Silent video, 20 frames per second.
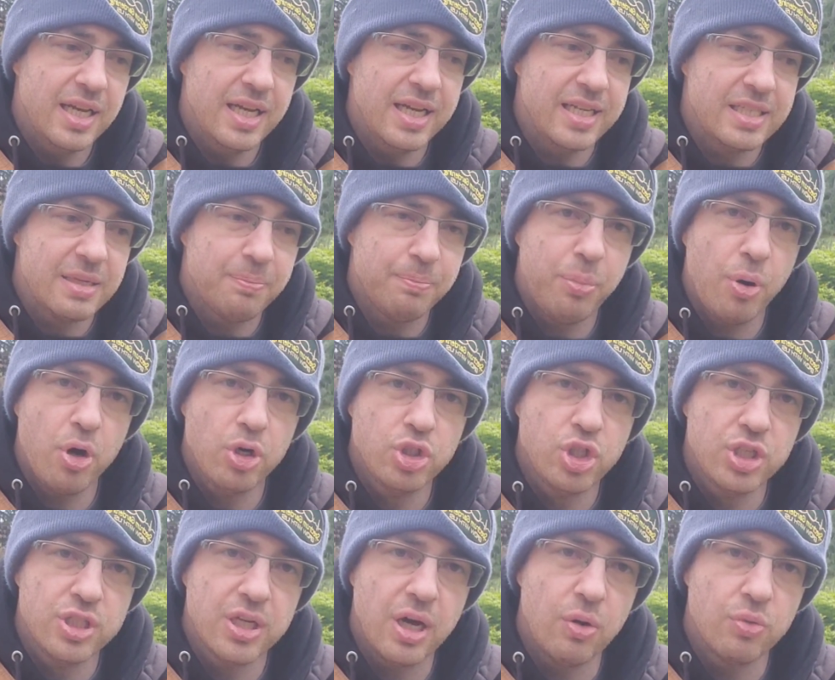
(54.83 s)
is it
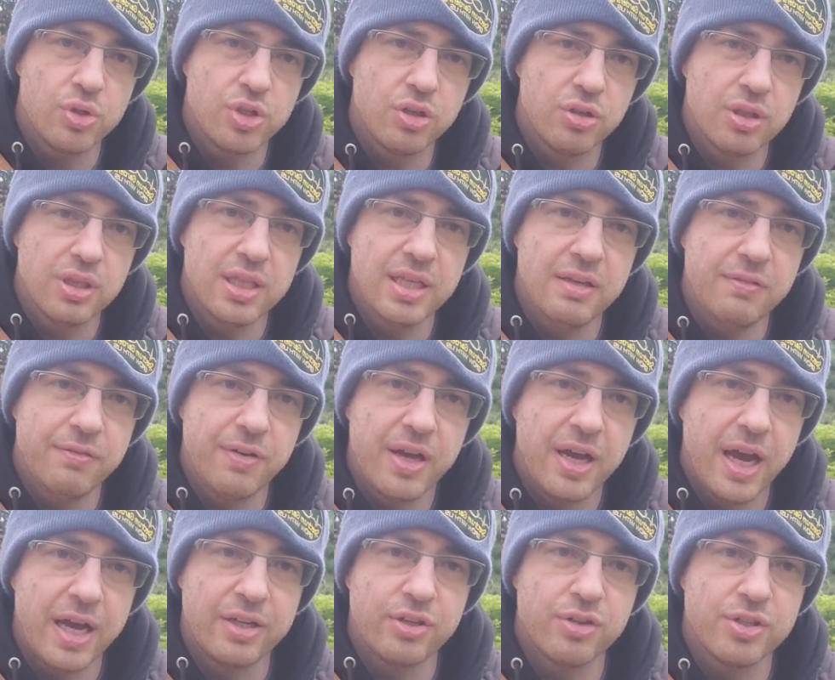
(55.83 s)
pushes out your leaf
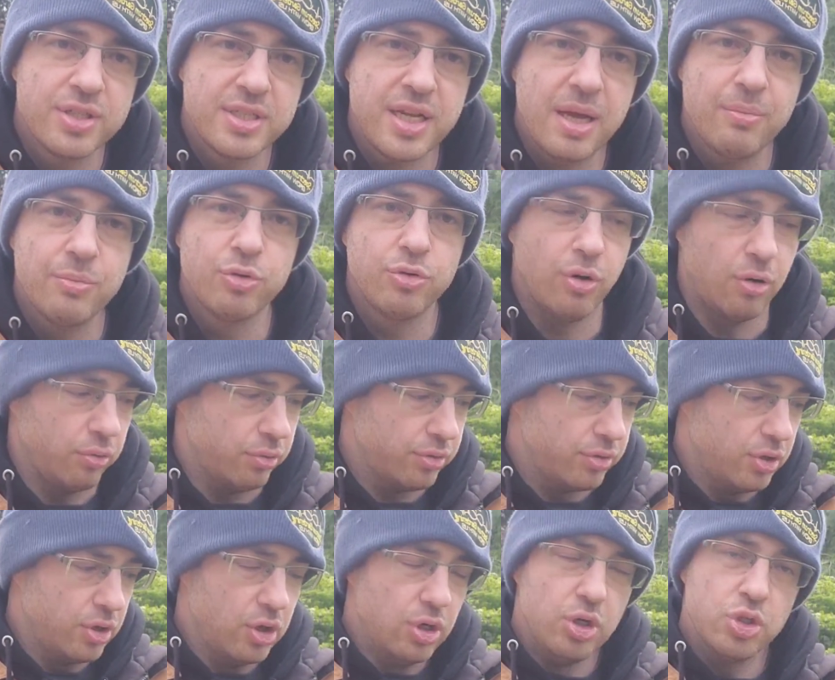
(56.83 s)
and your stem growth.